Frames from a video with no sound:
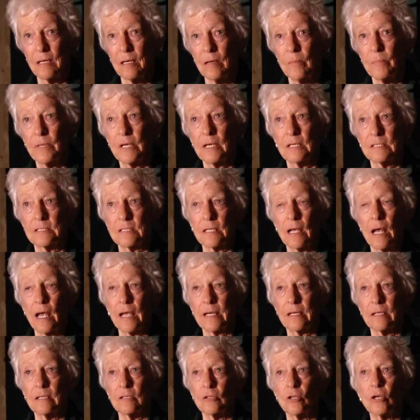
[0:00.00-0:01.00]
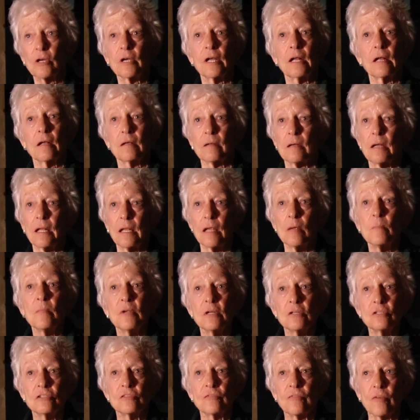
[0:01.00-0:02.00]
because I can look at an
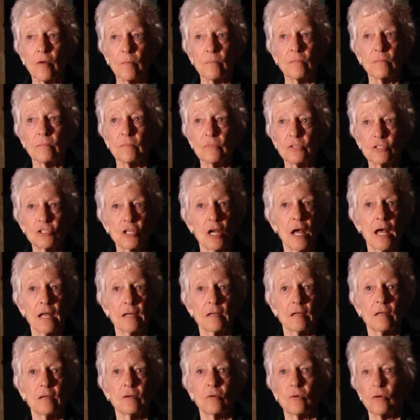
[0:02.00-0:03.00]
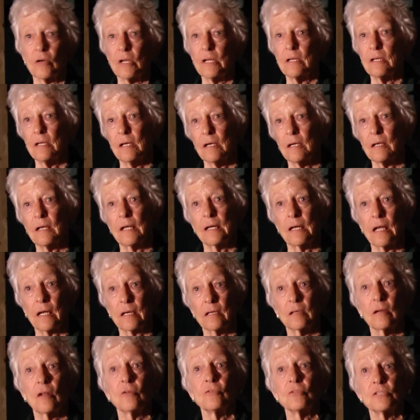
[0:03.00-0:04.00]
image from China or India and I
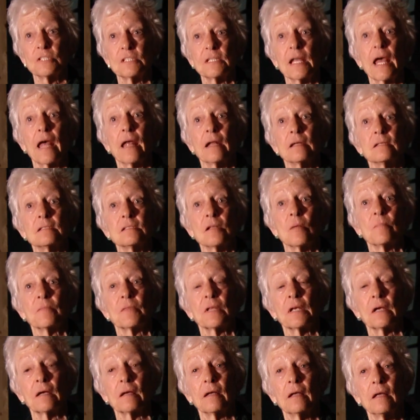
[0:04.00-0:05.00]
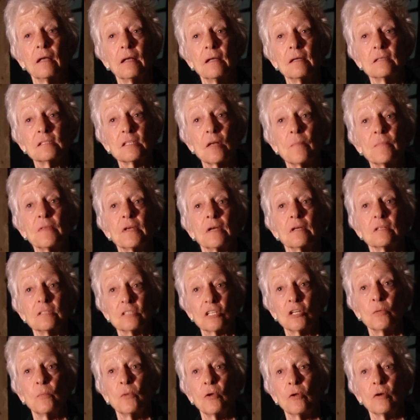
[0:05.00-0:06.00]
can understand something is
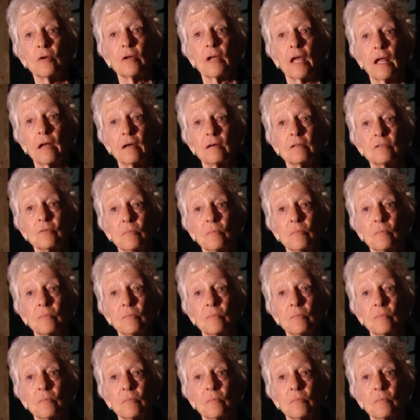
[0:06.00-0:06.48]
communicated